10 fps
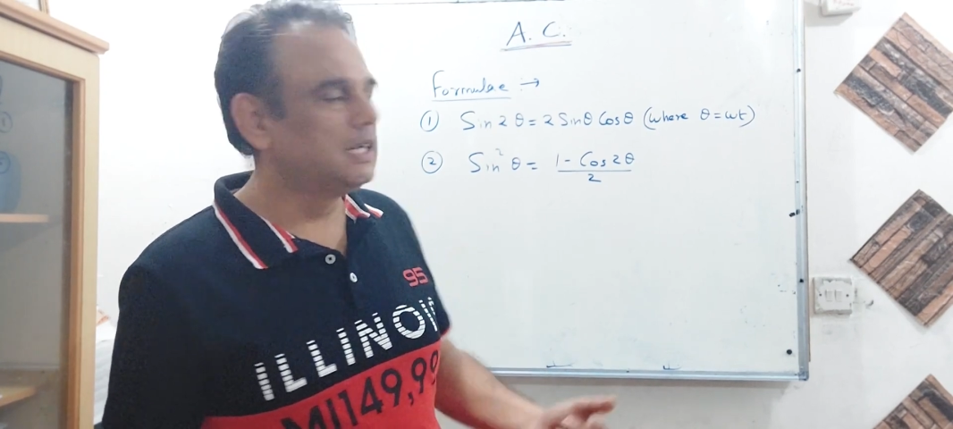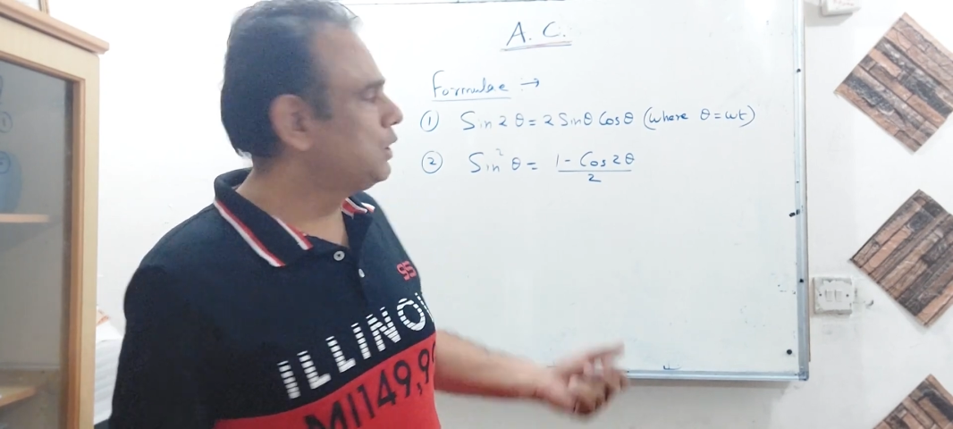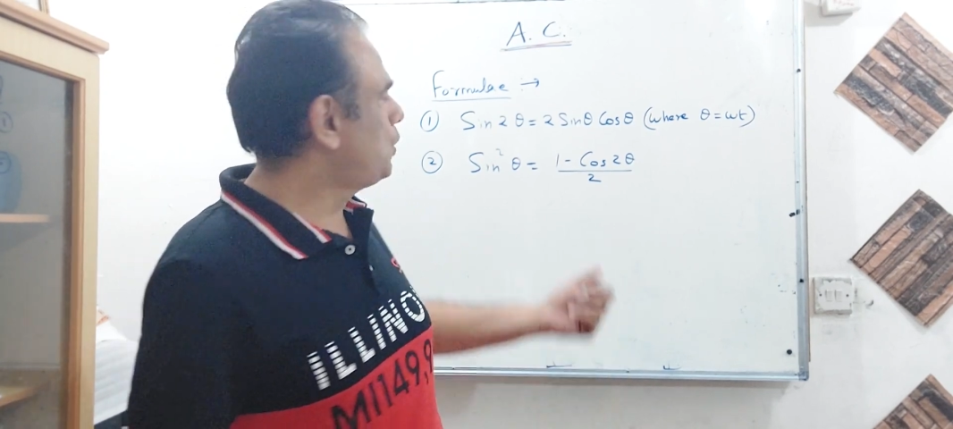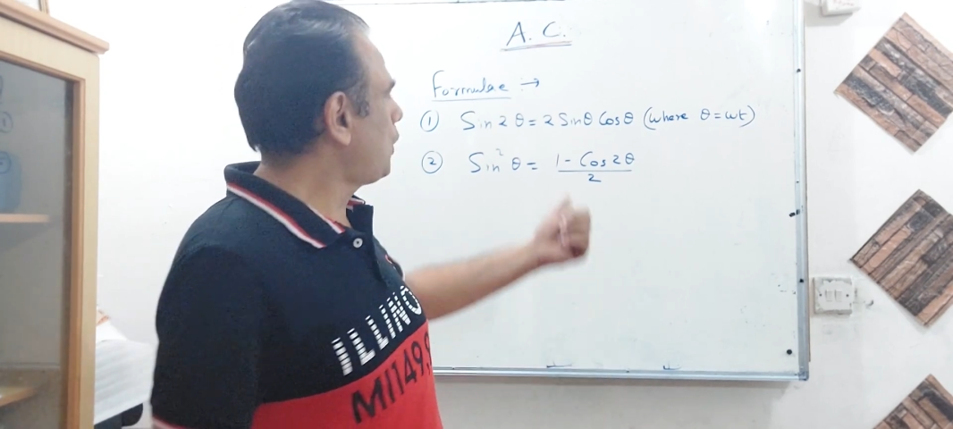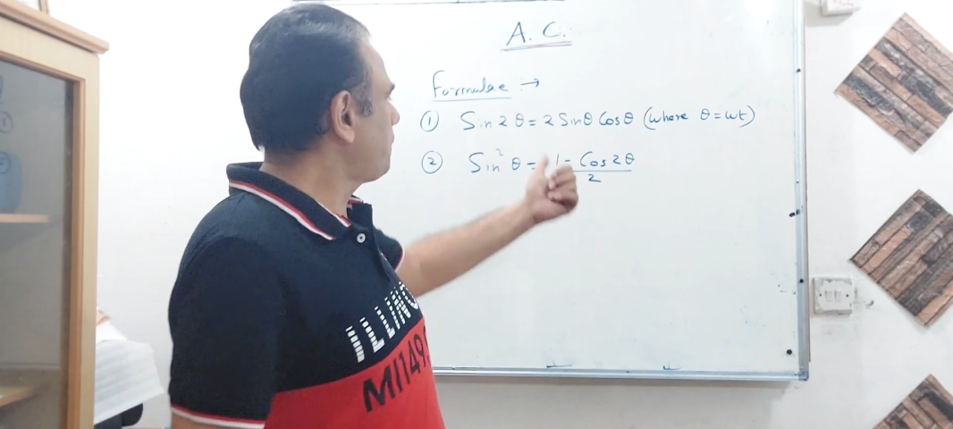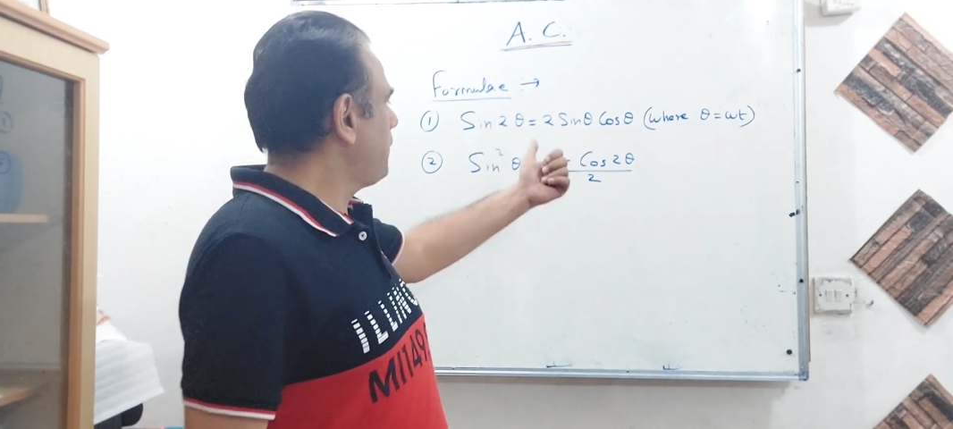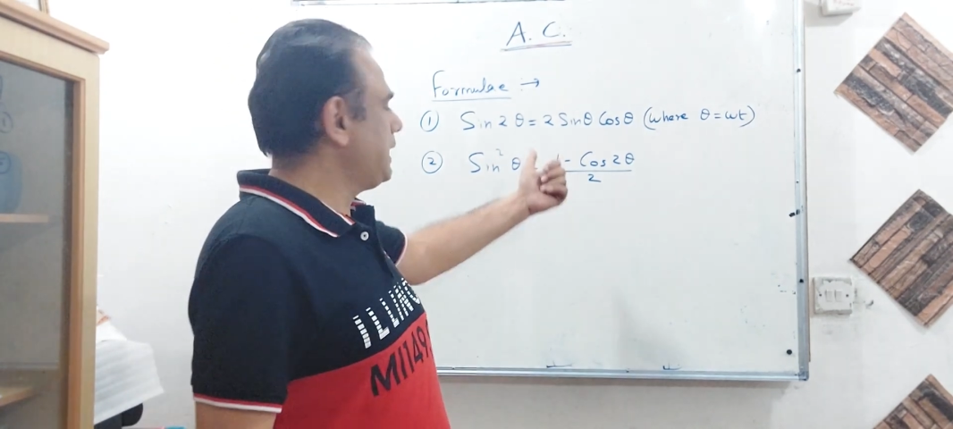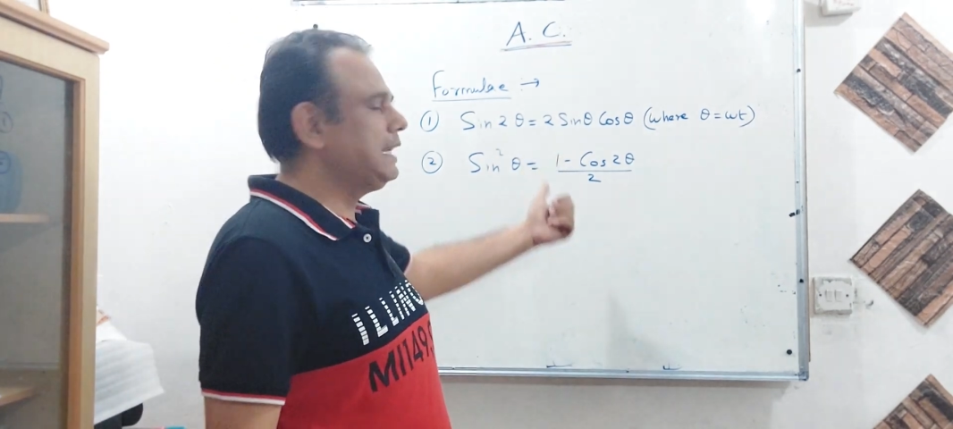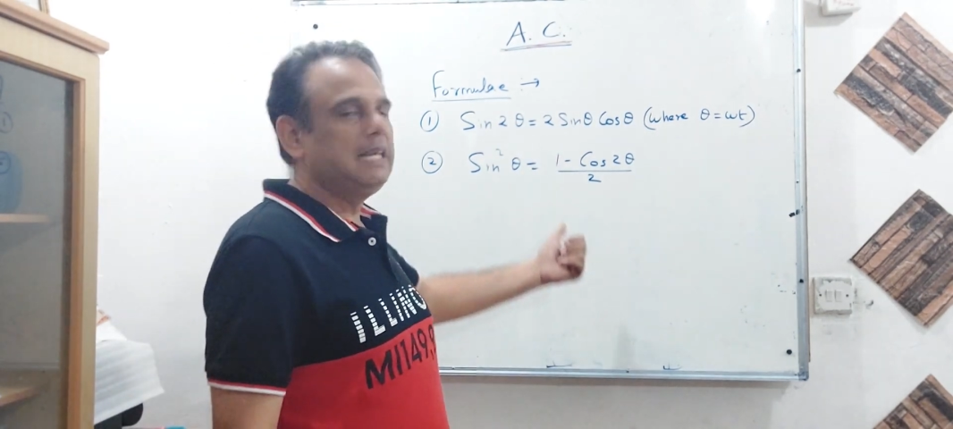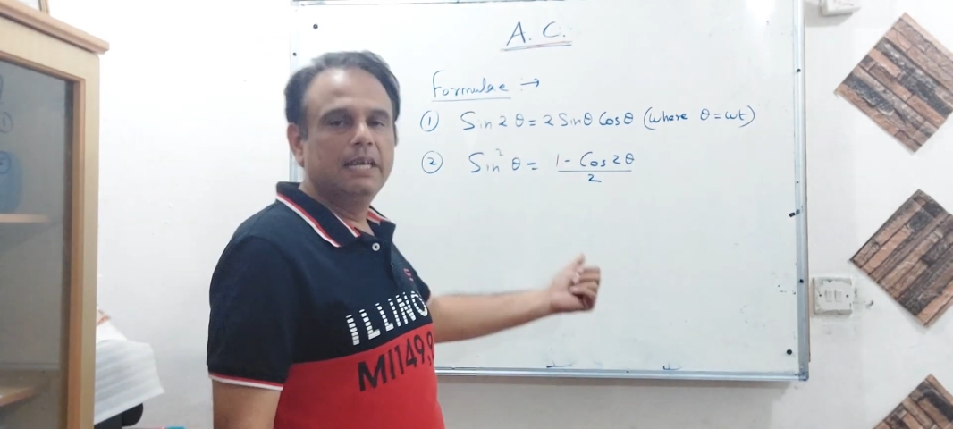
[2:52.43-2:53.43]
not
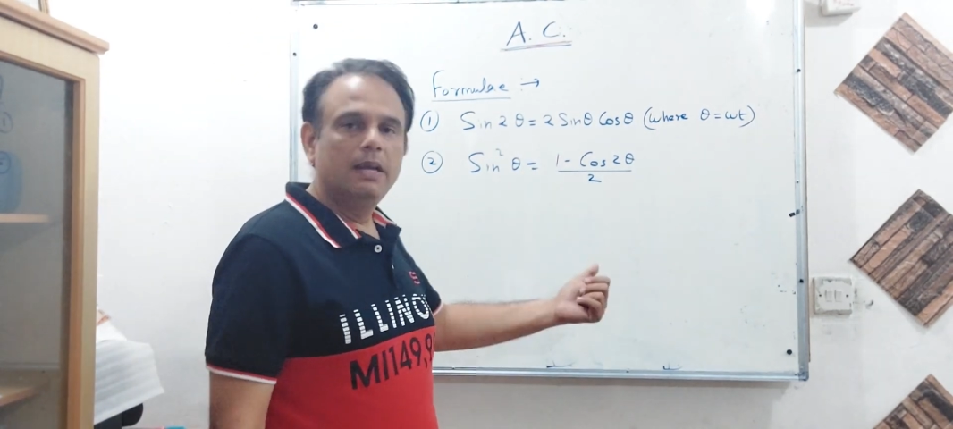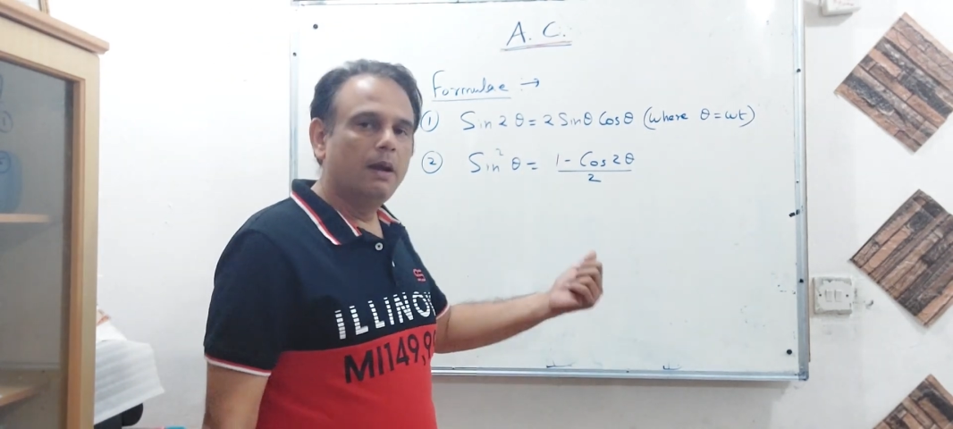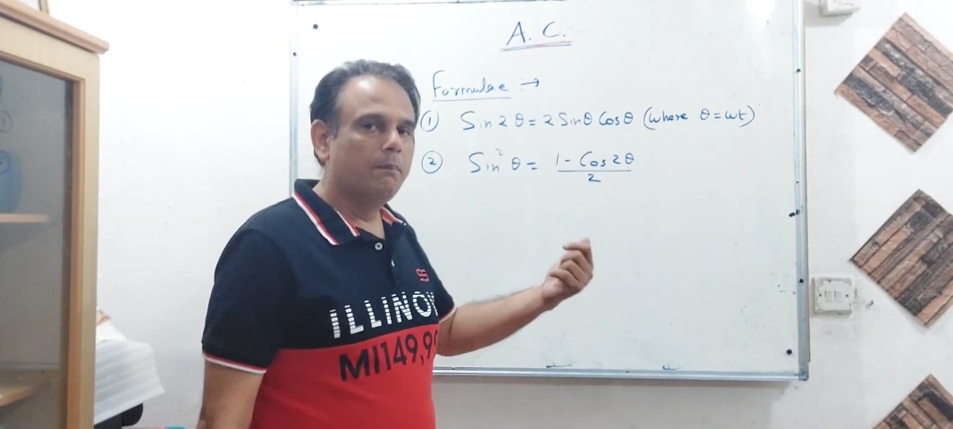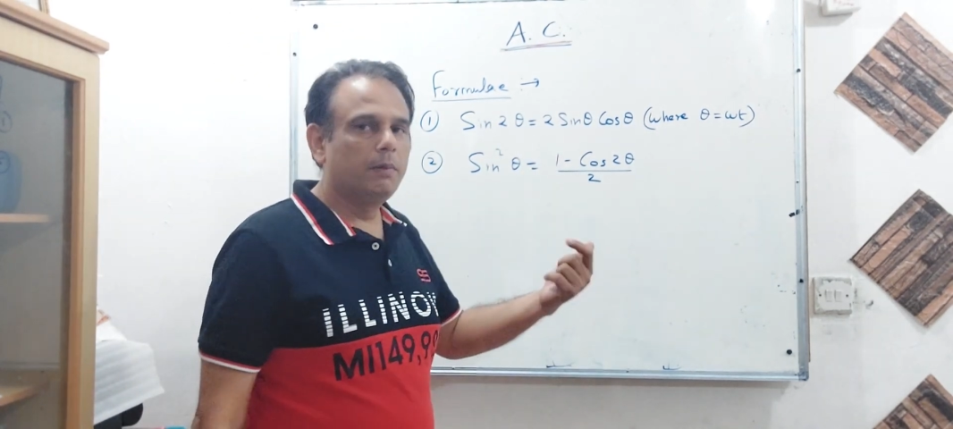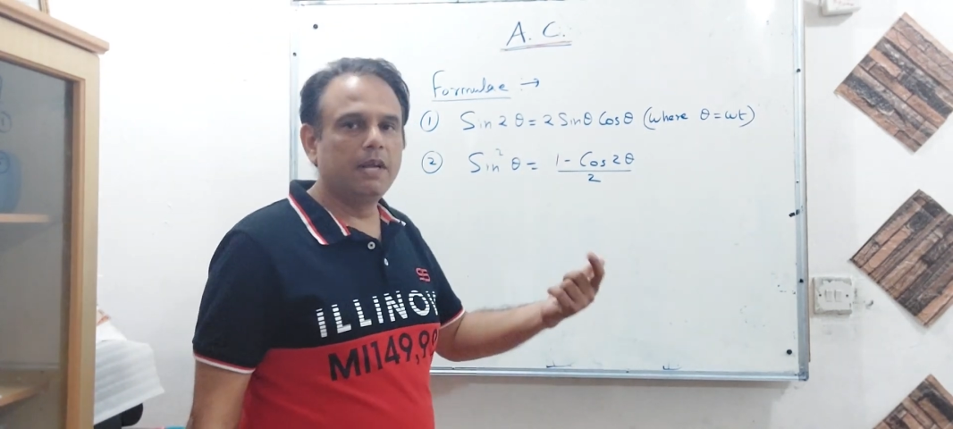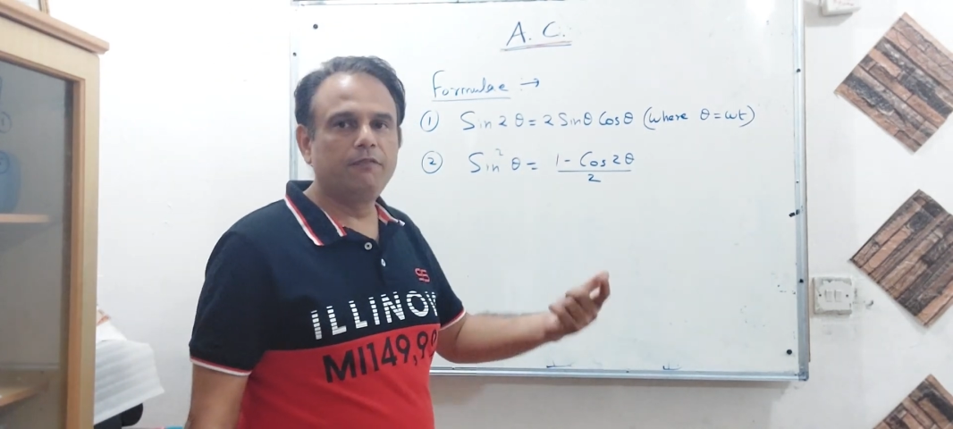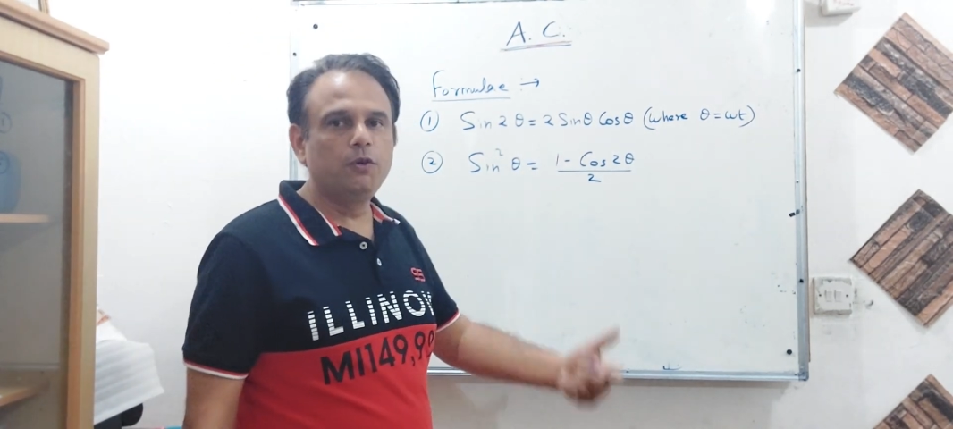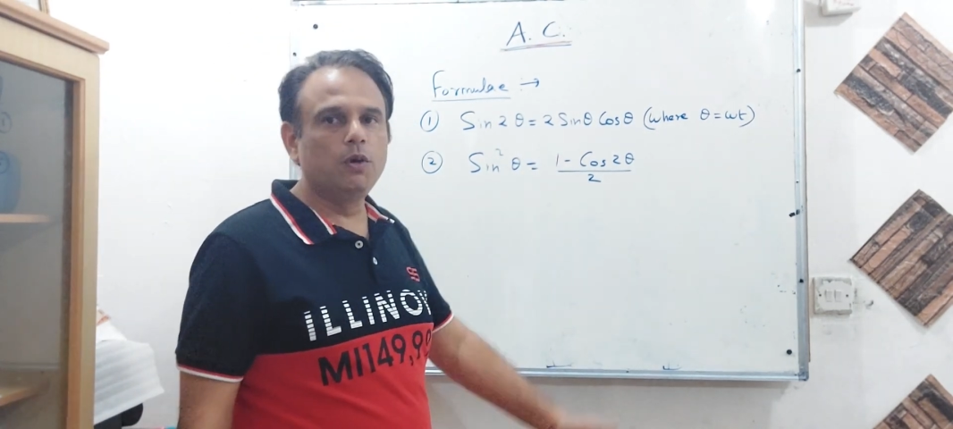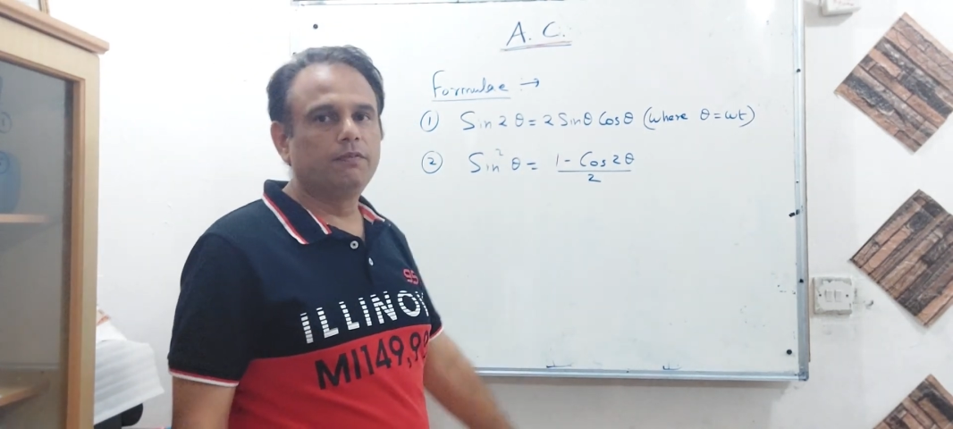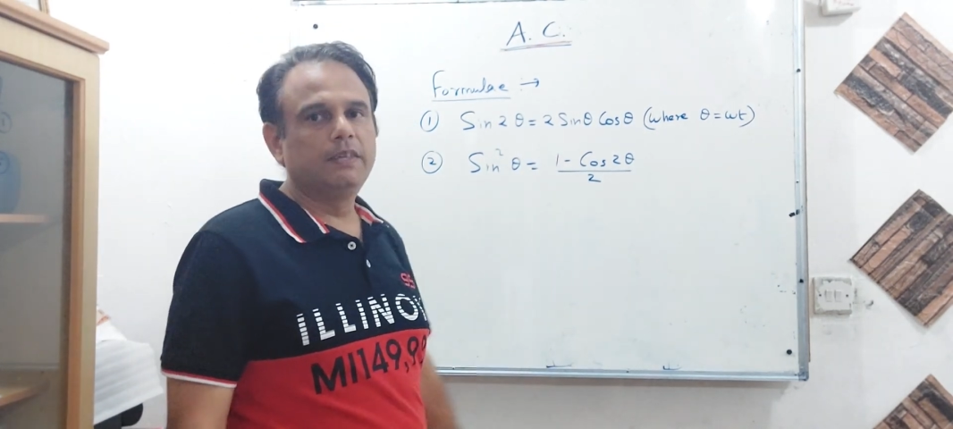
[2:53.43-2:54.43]
many, but a
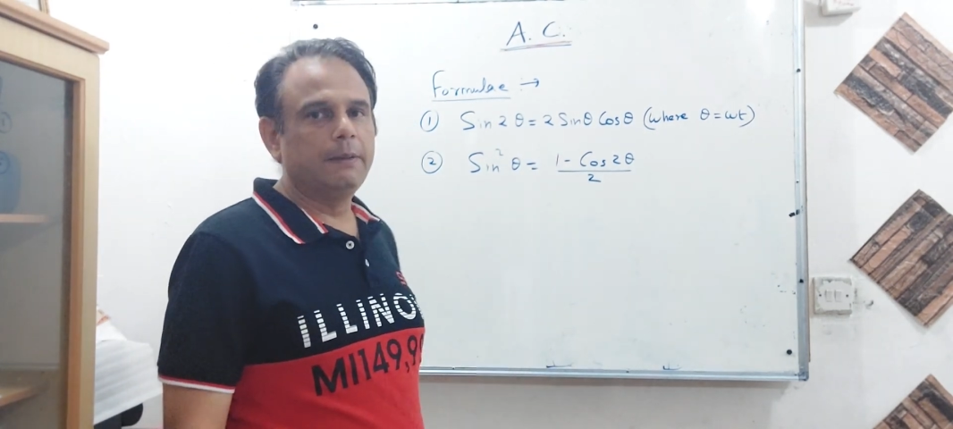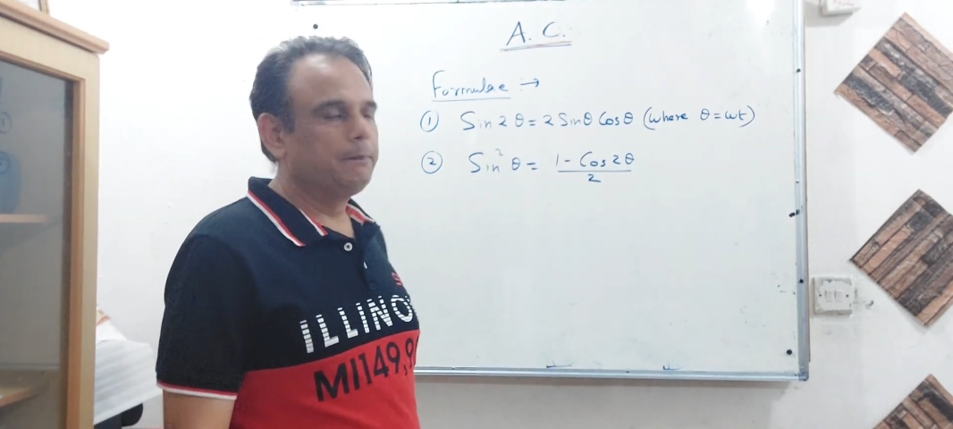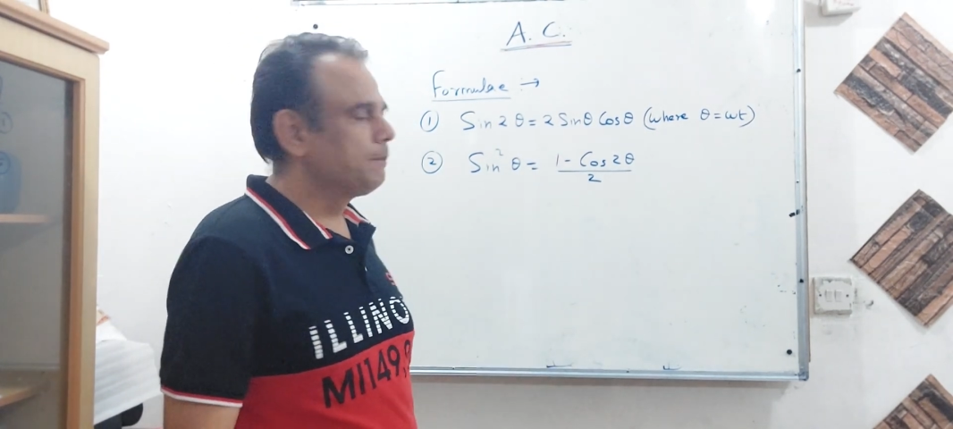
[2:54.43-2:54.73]
few of them.